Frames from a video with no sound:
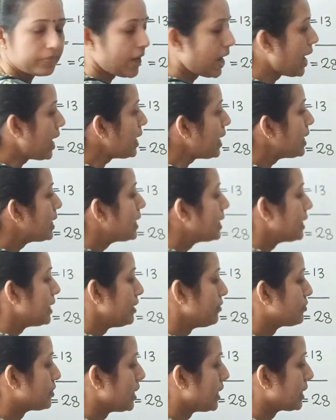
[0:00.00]
And
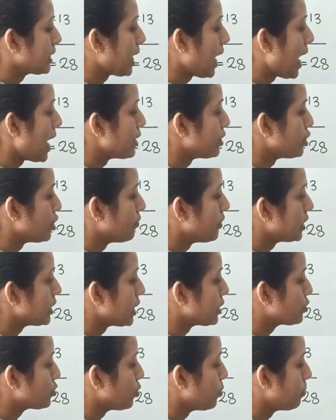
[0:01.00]
if they carry over
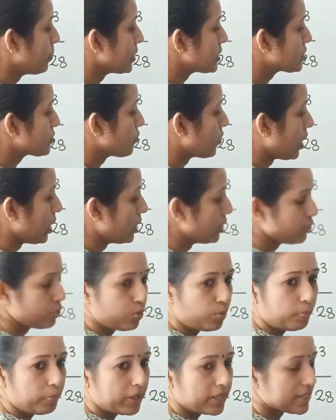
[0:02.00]
the 2 plus 1,
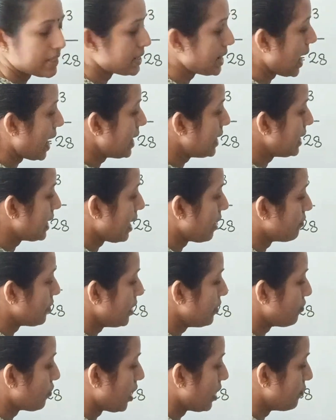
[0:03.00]
2 plus 9,
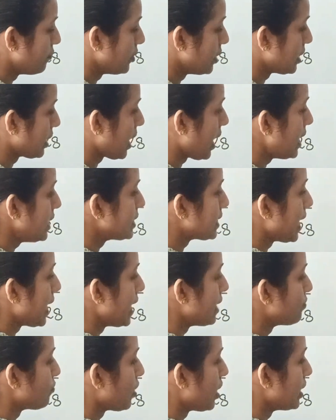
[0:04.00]
11, 1 we write,
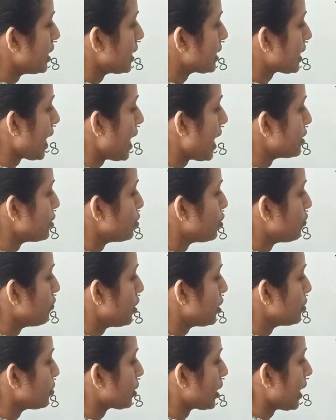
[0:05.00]
and 1 carry
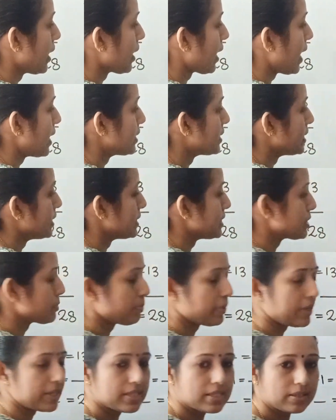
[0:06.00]
over, you can write in this
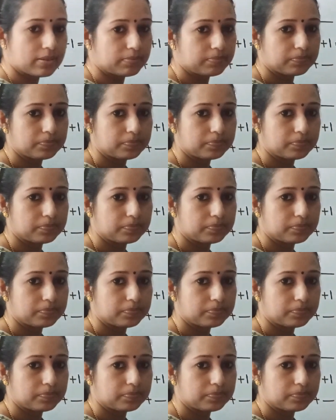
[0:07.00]
place.